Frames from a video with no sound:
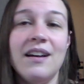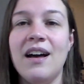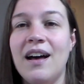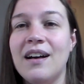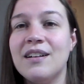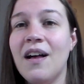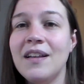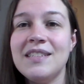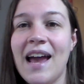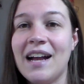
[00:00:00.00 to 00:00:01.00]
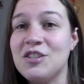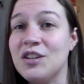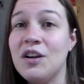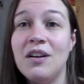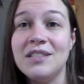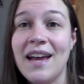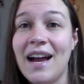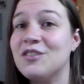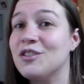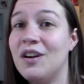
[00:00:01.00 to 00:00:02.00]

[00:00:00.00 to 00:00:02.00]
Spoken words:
Calls to action, calls to action,